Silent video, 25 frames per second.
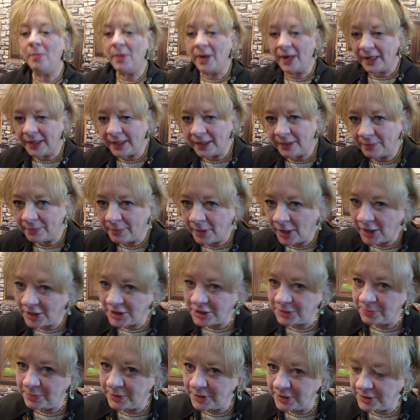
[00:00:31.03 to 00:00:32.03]
My
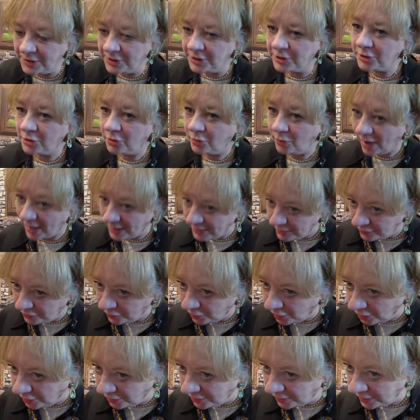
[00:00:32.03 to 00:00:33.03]
husband's
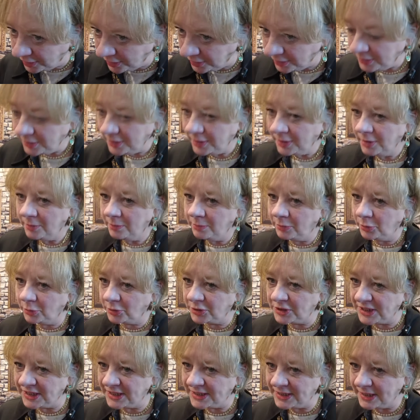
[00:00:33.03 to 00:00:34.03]
grandfather
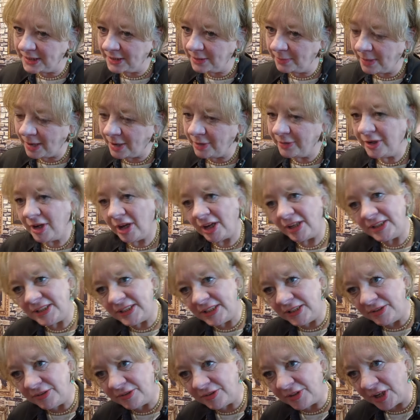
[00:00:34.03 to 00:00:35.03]
bought it in about
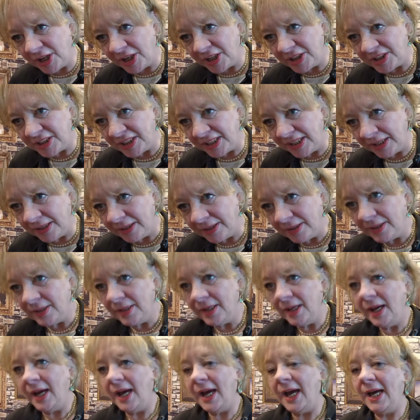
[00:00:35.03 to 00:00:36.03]
1930.
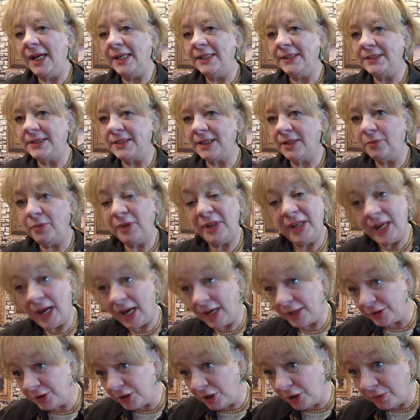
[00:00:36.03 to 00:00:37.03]
And we
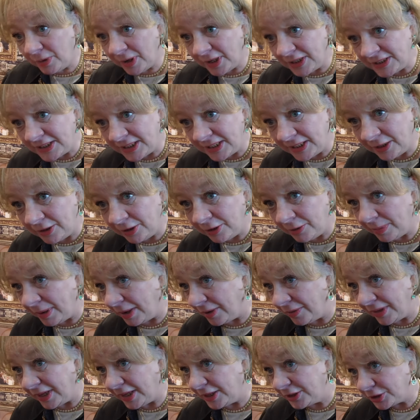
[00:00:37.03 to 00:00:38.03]
had no idea
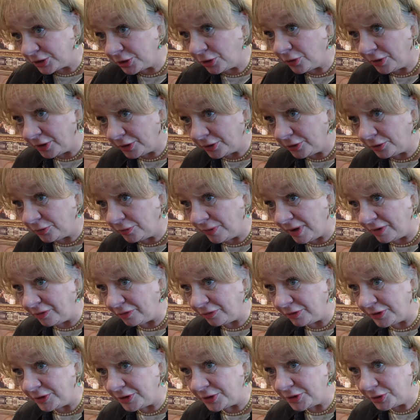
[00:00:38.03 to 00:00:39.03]
about the historical
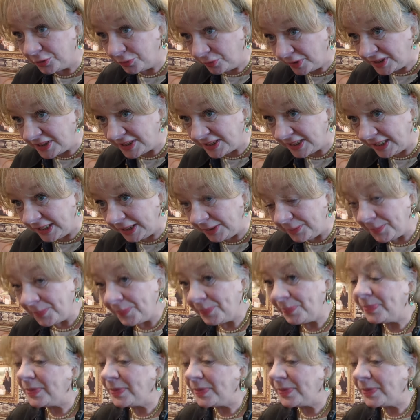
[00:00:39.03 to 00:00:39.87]
reference to whiskey.